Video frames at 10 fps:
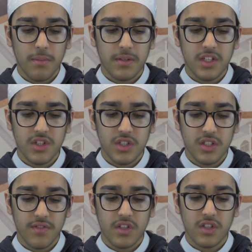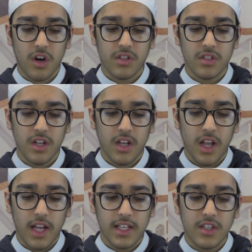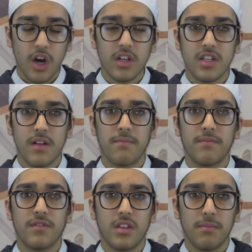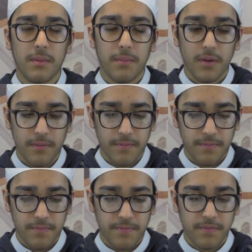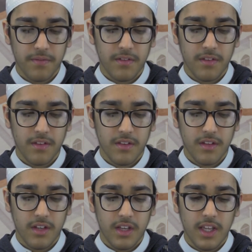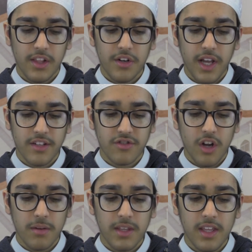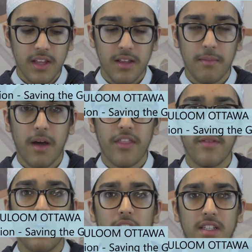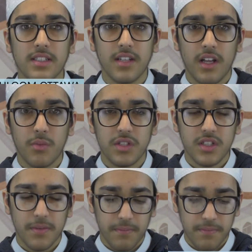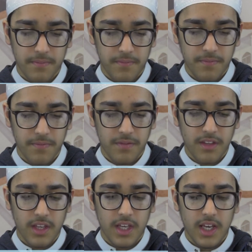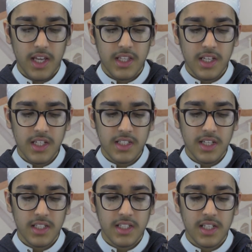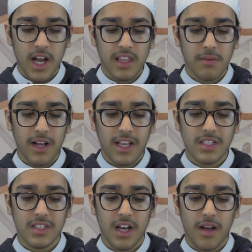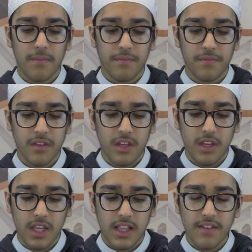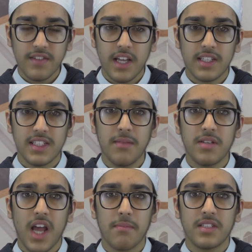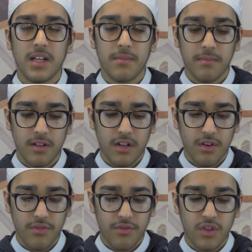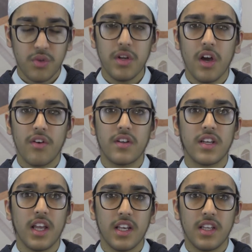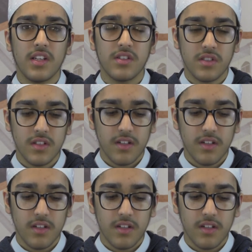positions of the stars, and he taught them to the people. He learned astronomy, mathematics, and wisdom. Idris had seen Adam alayhi salam. He lived at the same time as him for 380 years.